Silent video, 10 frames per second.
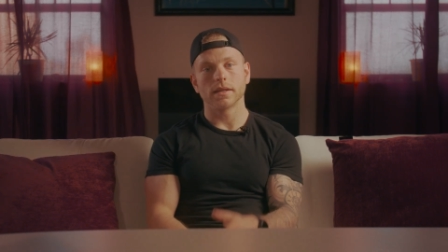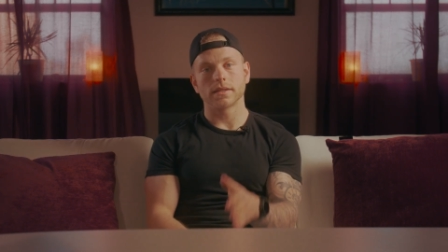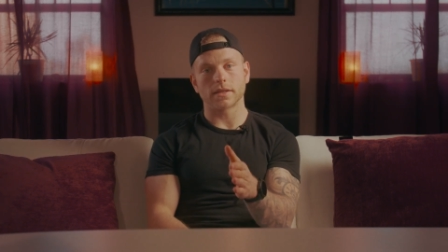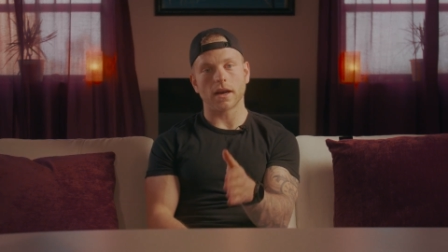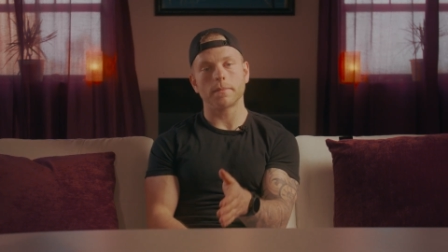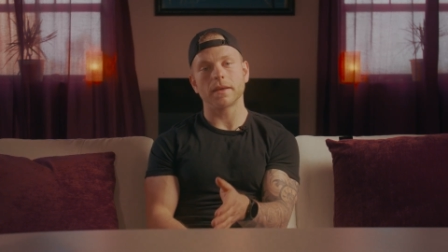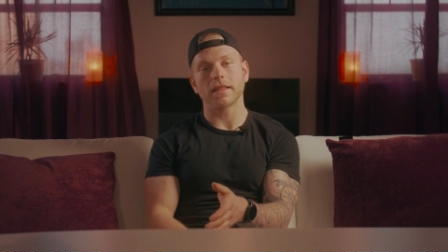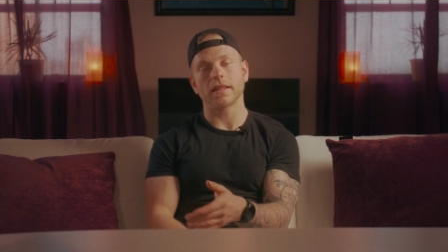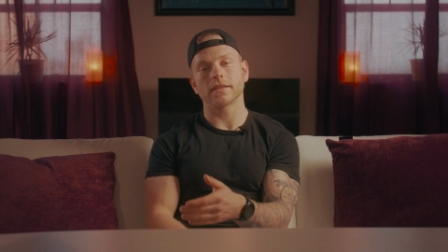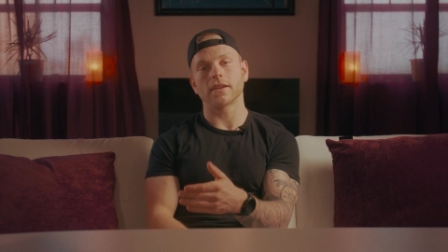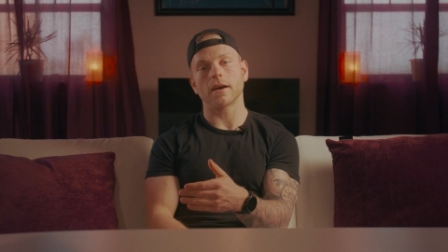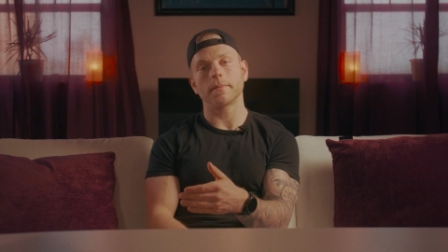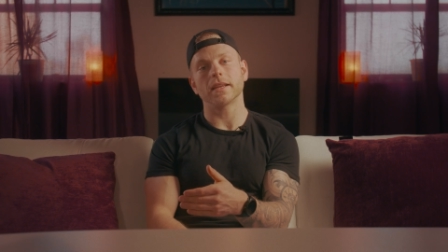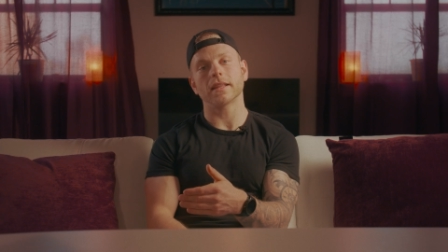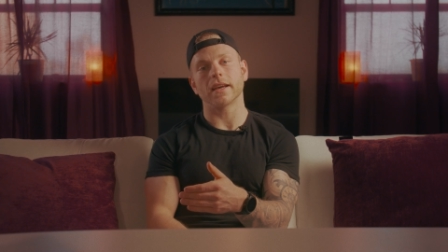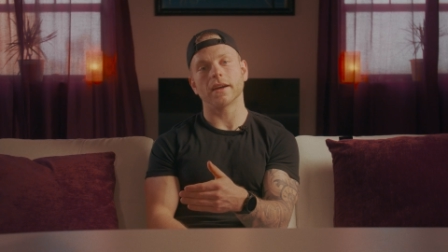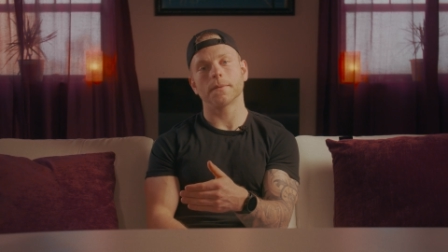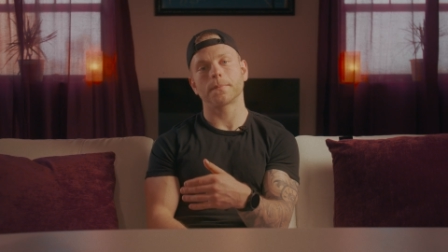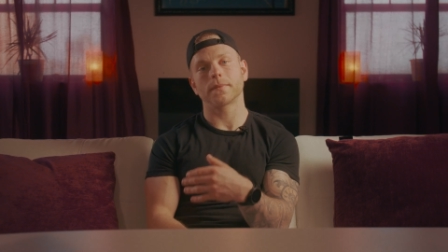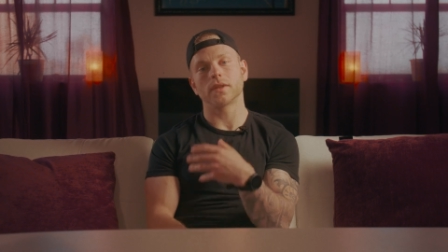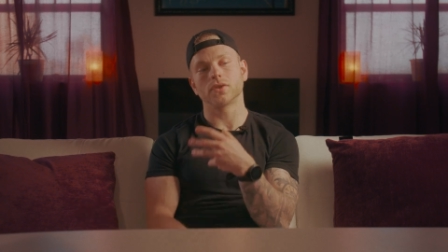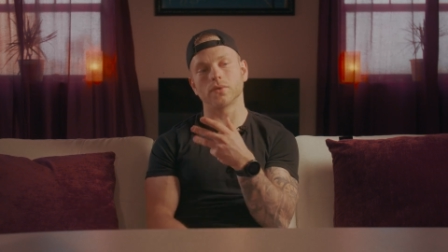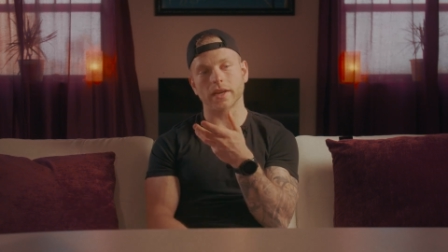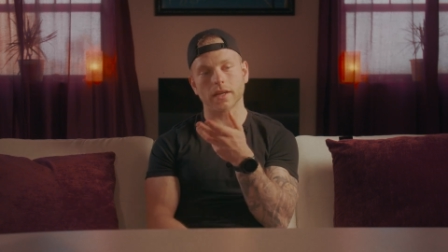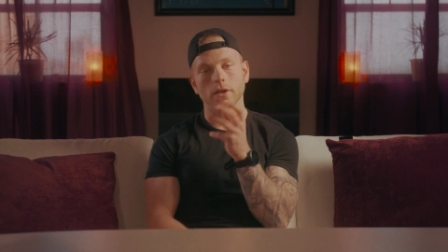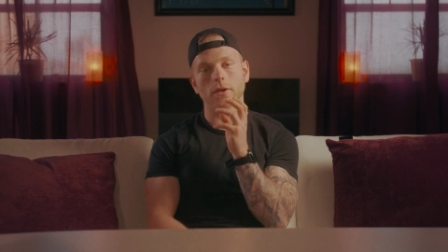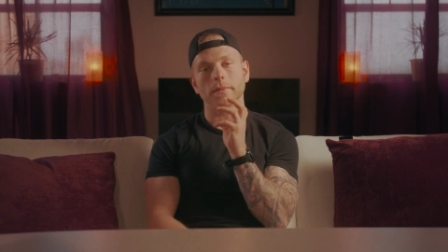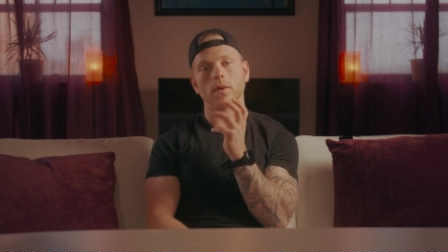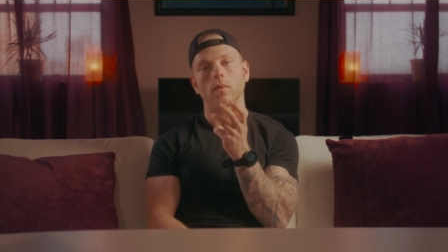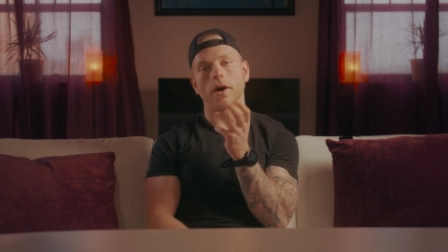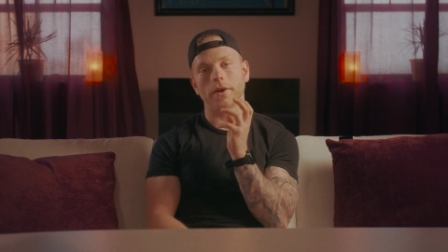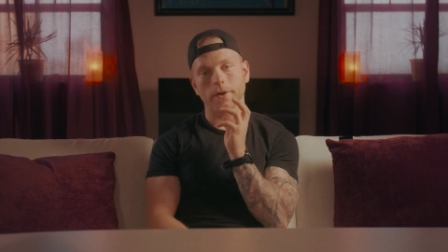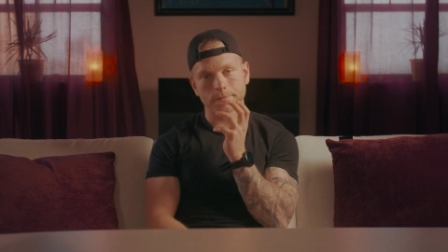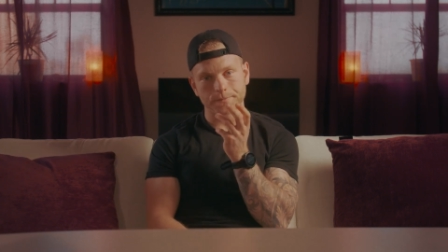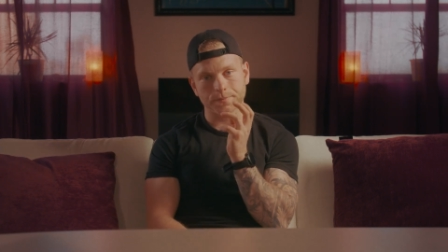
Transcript: Stop eating there, drink a little bit of water,